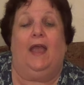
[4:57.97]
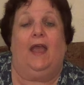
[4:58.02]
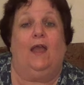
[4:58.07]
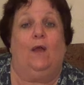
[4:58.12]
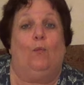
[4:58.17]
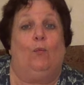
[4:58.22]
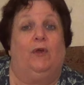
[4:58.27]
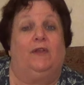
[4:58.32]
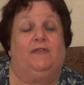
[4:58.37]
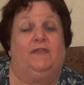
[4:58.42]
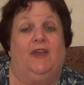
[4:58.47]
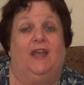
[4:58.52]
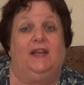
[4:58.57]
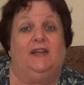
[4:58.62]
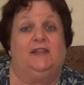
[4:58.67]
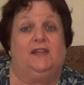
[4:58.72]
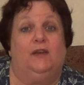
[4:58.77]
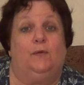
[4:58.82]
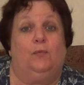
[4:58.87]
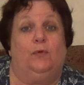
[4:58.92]
And what
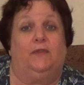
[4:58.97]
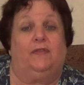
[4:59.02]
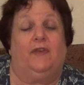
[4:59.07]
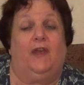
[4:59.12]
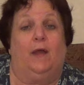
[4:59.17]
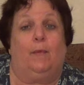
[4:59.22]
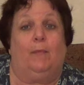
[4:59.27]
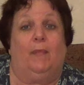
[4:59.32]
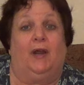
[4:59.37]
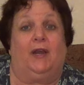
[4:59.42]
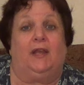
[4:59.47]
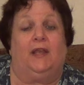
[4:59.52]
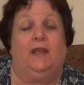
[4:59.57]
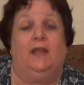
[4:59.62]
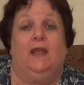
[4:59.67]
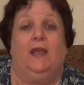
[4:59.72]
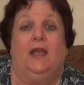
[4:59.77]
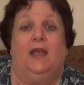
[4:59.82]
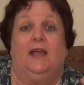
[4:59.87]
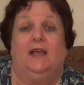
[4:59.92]
they did with that money